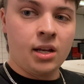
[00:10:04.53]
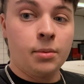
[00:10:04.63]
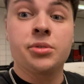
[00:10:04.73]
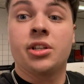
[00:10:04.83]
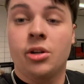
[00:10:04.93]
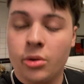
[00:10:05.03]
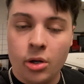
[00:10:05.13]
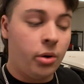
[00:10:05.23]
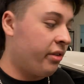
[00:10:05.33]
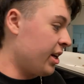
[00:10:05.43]
Because I don't
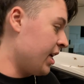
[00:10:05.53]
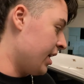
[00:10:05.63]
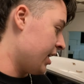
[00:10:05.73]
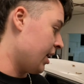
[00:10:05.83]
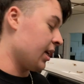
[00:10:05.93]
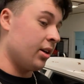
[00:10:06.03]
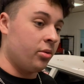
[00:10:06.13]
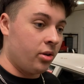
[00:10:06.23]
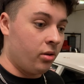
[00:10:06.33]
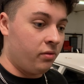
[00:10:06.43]
know if I need it, and I
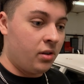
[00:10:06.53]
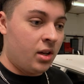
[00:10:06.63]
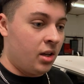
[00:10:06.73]
don't know if